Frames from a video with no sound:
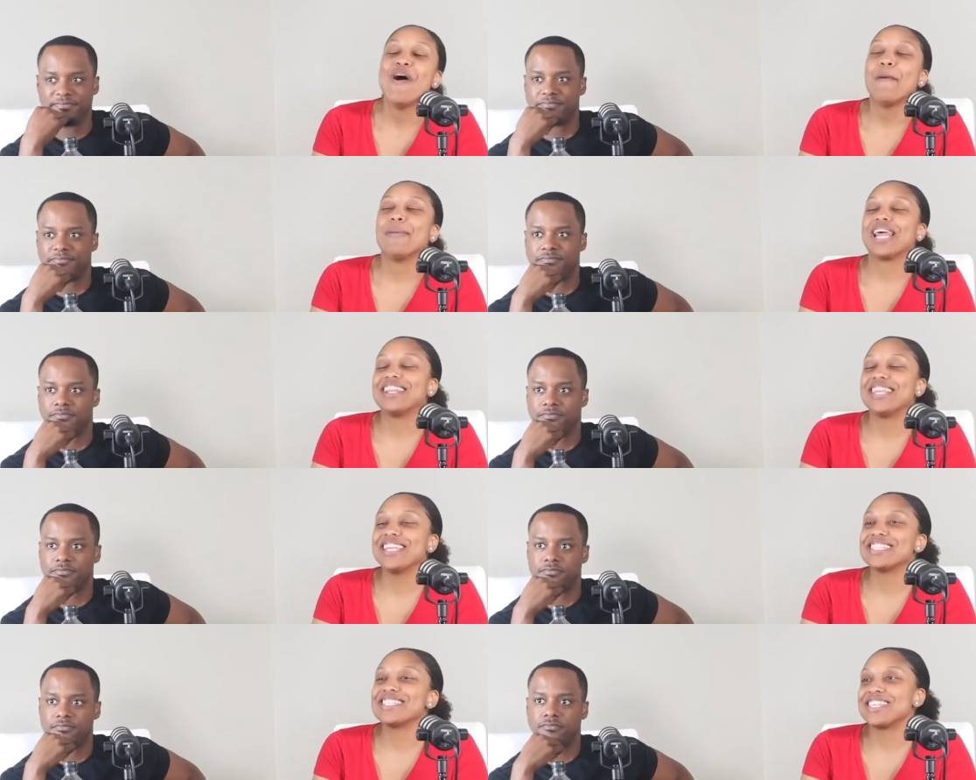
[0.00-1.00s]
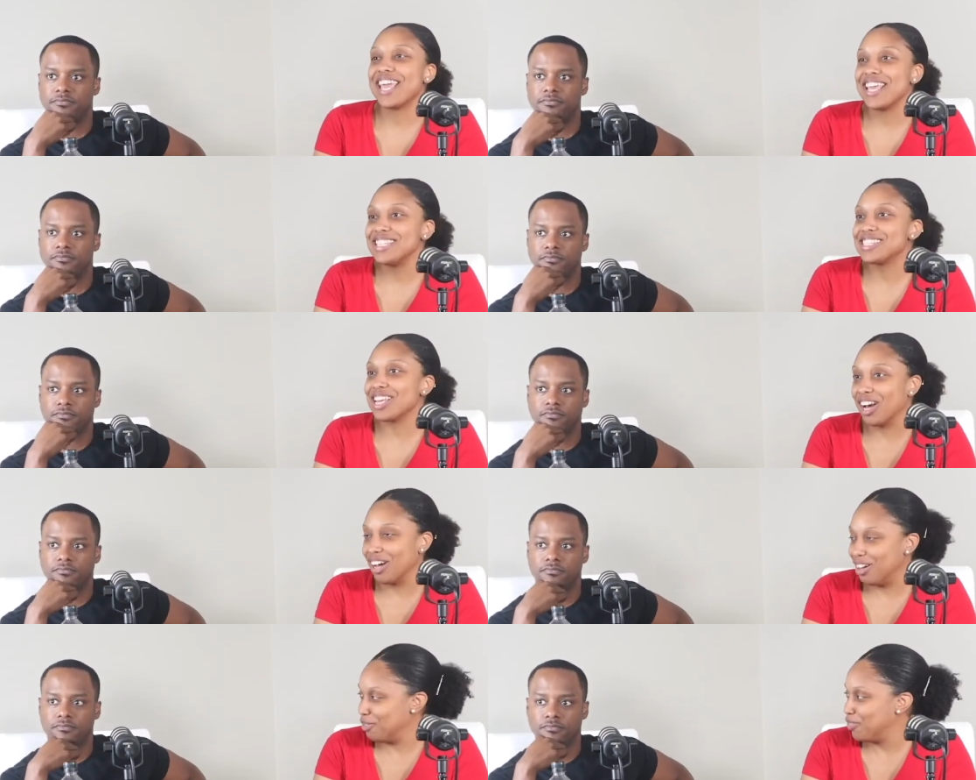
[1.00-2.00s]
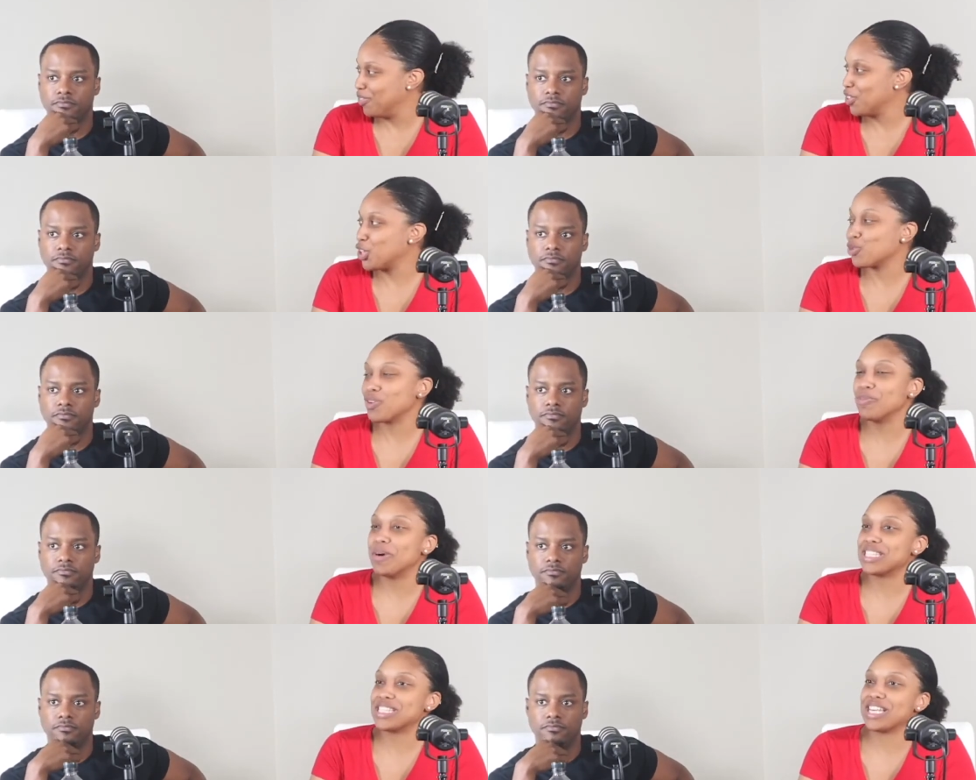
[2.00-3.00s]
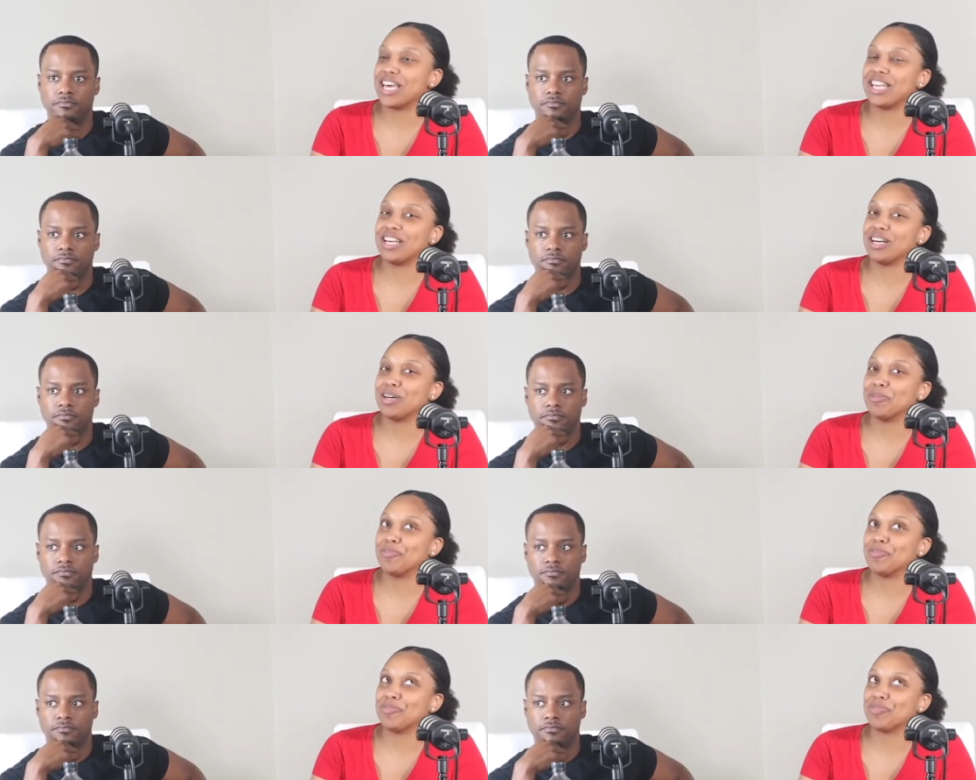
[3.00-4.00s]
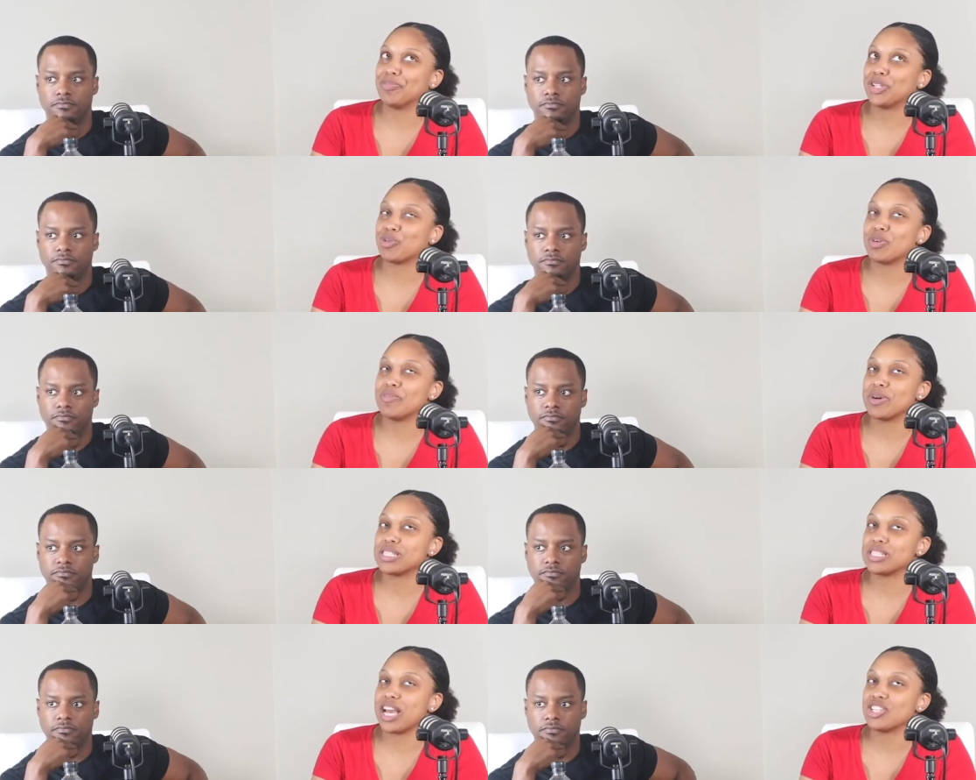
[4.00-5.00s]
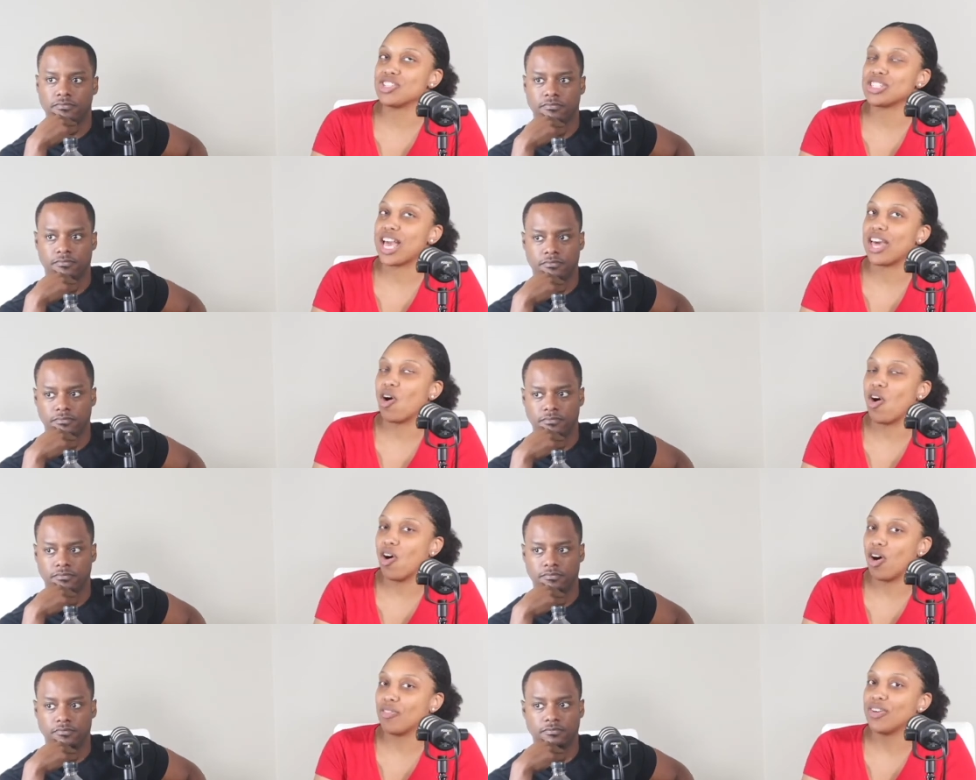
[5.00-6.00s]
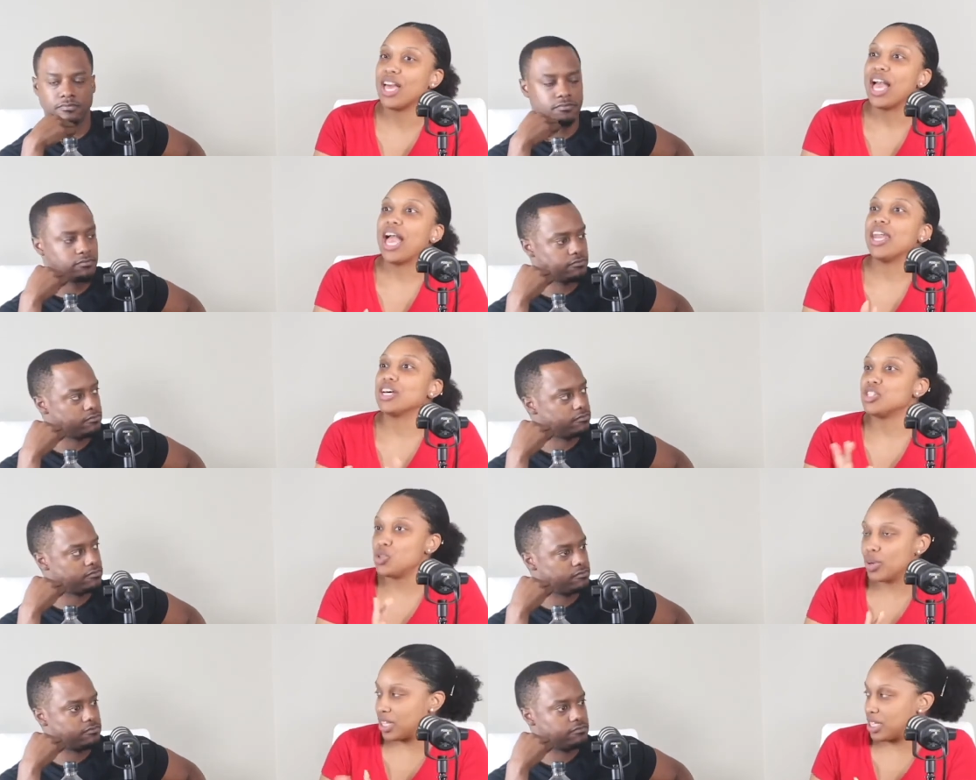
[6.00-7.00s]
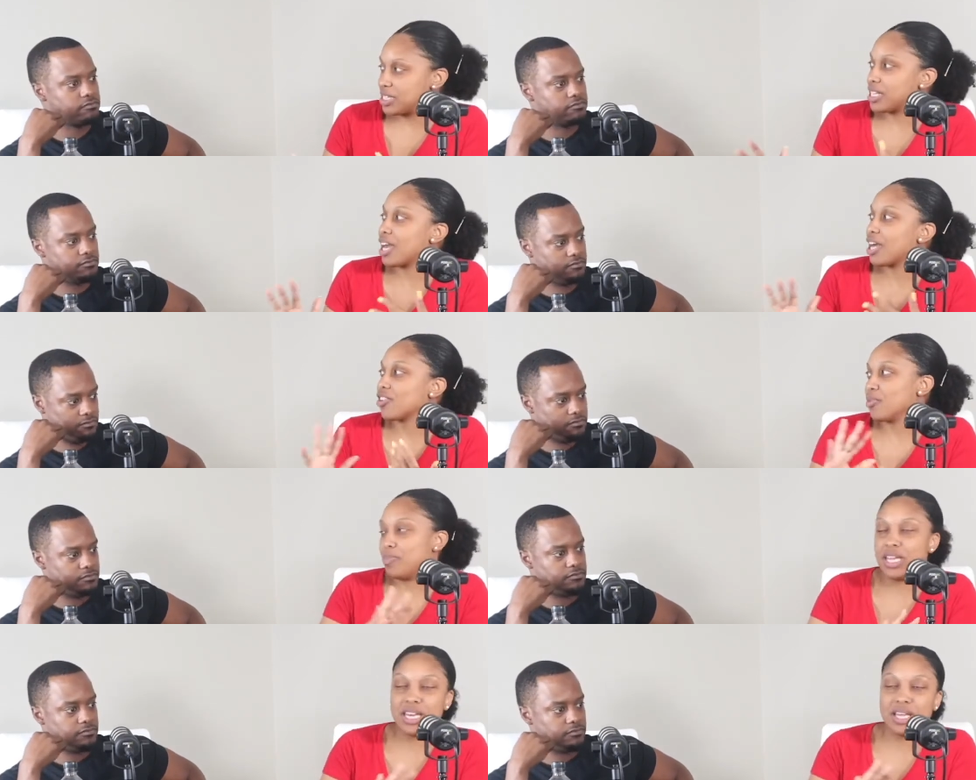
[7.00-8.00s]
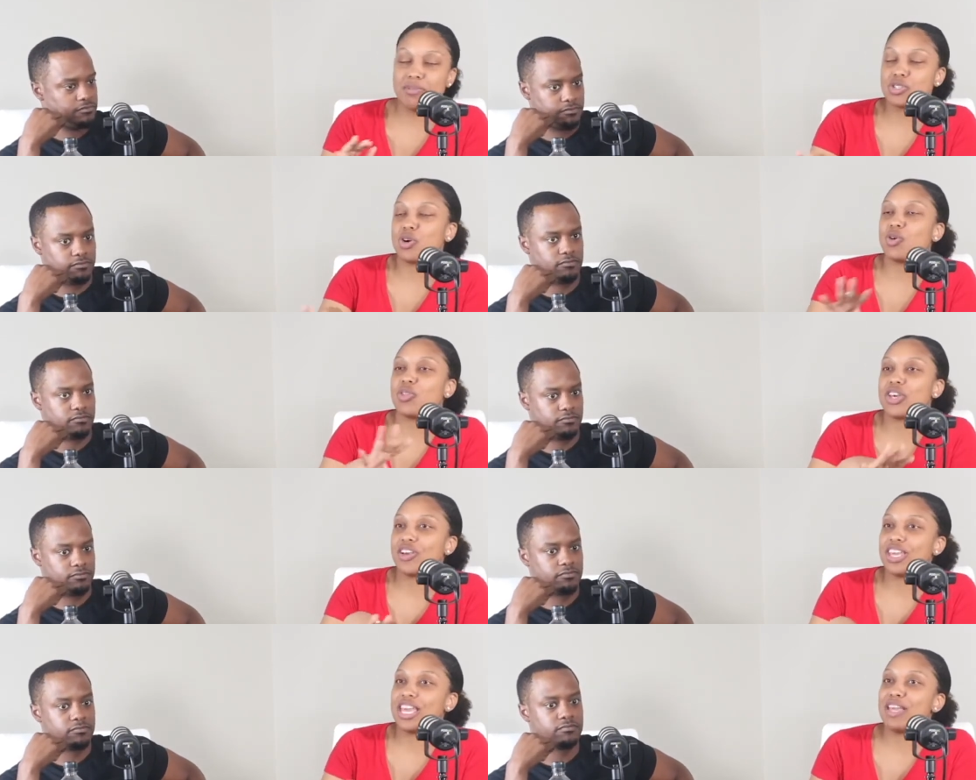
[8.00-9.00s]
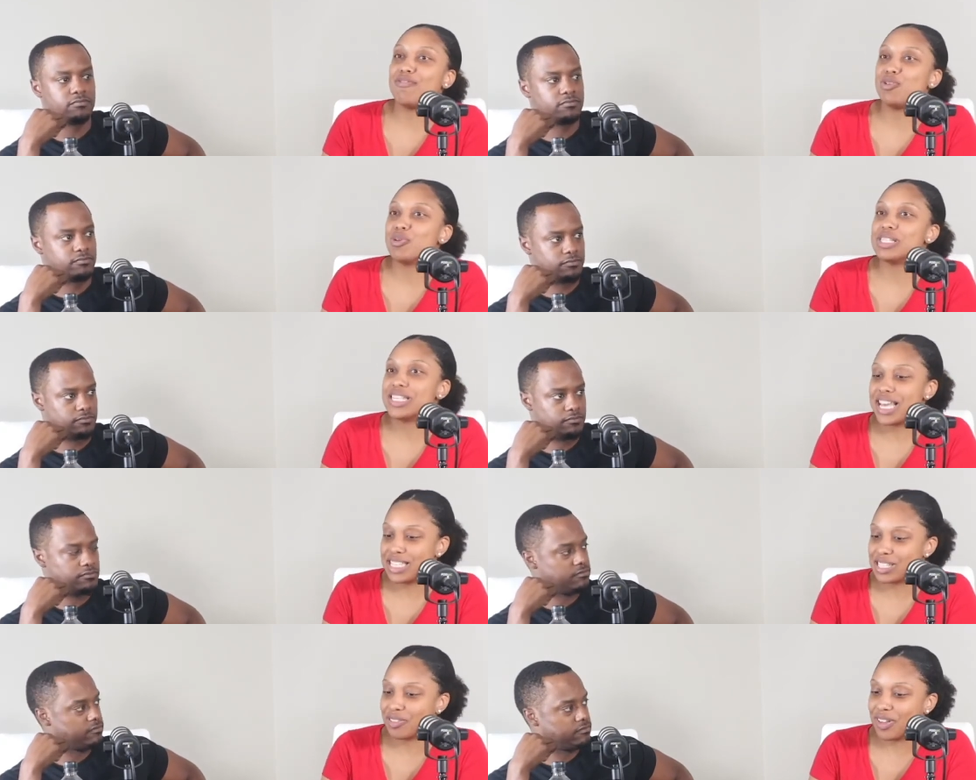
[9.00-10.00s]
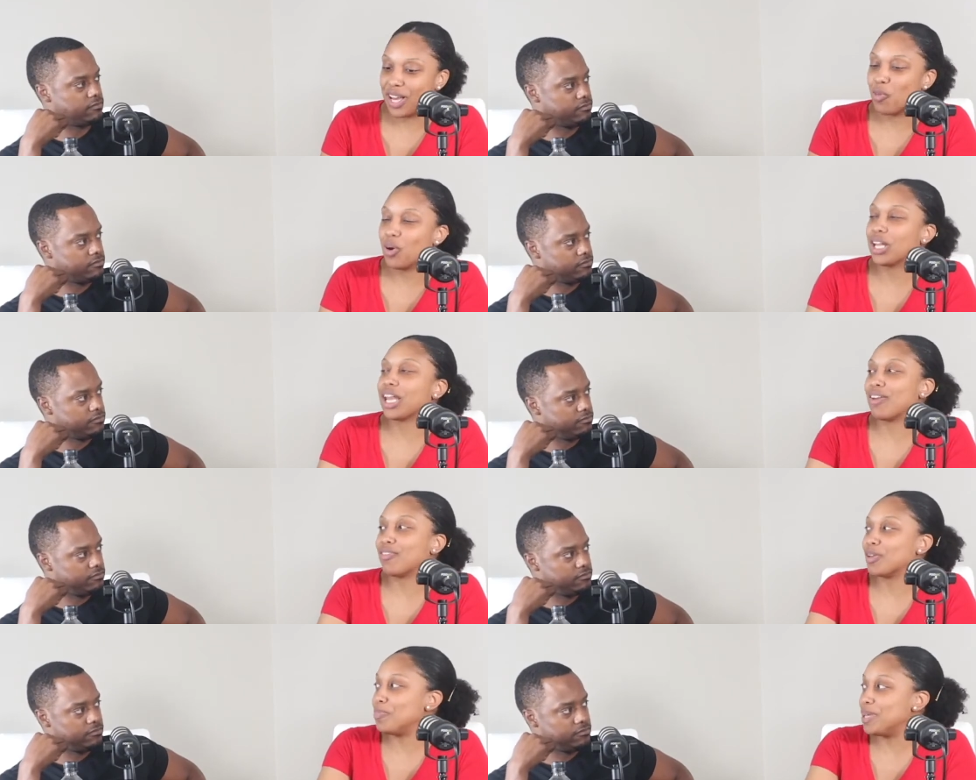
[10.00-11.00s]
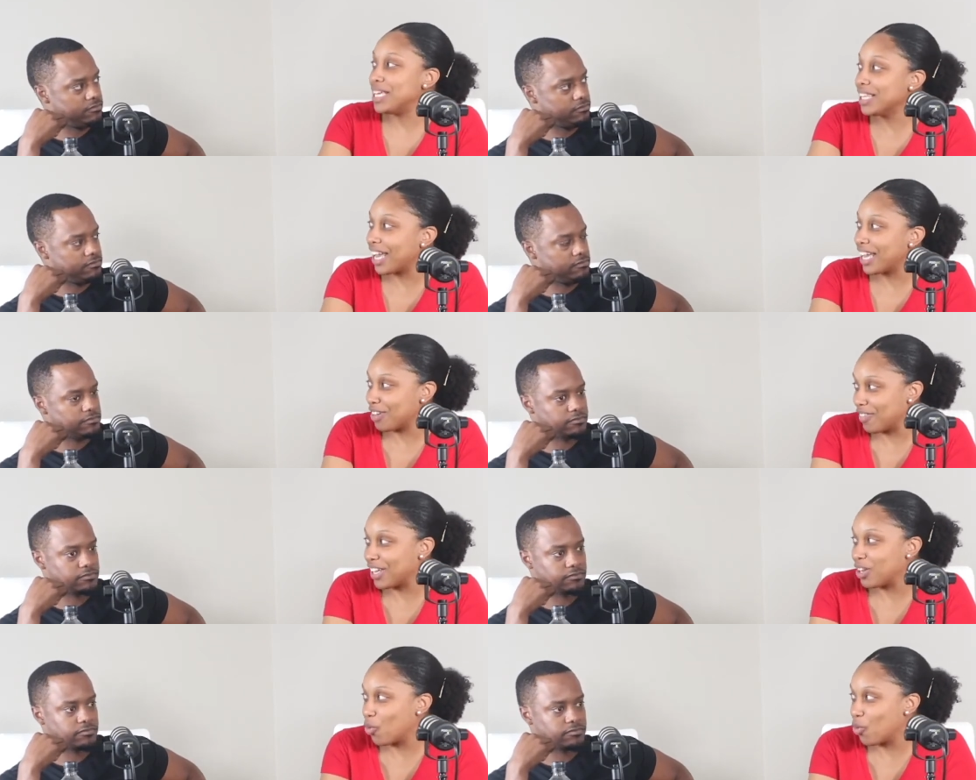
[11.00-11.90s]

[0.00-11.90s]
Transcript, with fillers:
Speaker 1: but I think the taste of the three months that um the three months that I just had off and us doing things together and being able to go there gave you a taste of like what life could be like if I didn't work.